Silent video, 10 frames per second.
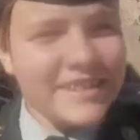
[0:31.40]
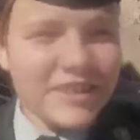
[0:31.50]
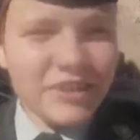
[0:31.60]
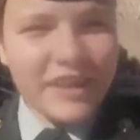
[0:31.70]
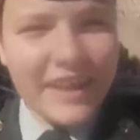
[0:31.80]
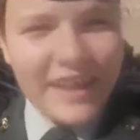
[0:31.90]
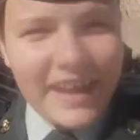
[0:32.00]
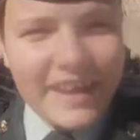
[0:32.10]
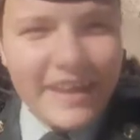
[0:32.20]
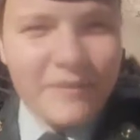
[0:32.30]
He's an okay
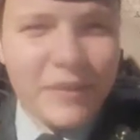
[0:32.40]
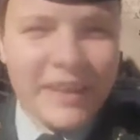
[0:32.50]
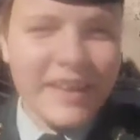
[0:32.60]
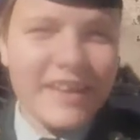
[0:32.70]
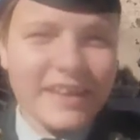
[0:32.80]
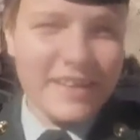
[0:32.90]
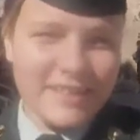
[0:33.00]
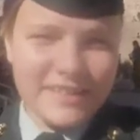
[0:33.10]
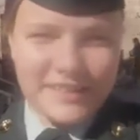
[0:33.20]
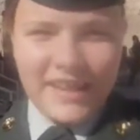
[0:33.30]
guy. I mean, like,
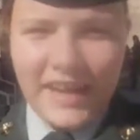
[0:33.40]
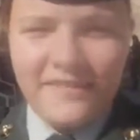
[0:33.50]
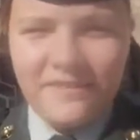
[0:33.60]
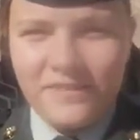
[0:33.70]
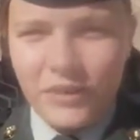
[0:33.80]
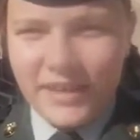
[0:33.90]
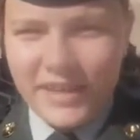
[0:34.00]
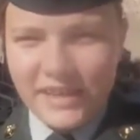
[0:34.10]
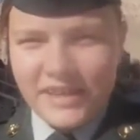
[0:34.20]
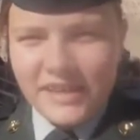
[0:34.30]
he's kind of
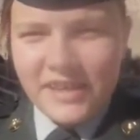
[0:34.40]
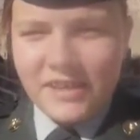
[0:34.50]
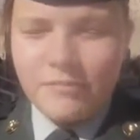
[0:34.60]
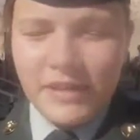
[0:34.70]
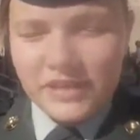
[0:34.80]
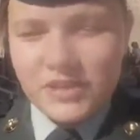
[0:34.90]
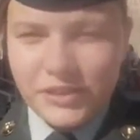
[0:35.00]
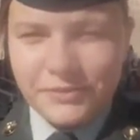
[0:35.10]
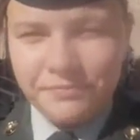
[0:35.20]
dorky, but he's cool.